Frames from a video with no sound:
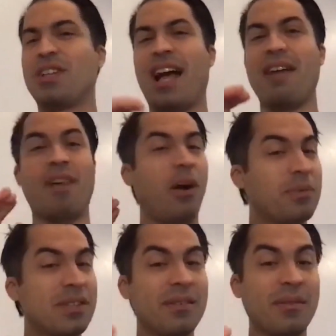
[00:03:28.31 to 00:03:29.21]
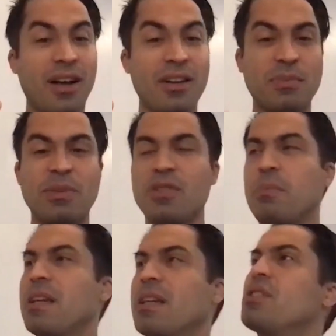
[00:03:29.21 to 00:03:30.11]
I've helped entrepreneurs
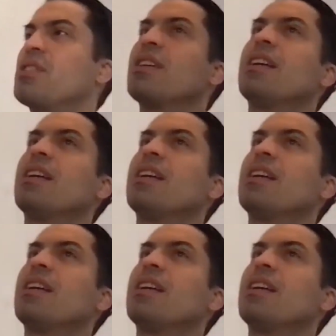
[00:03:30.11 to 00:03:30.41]
pitch.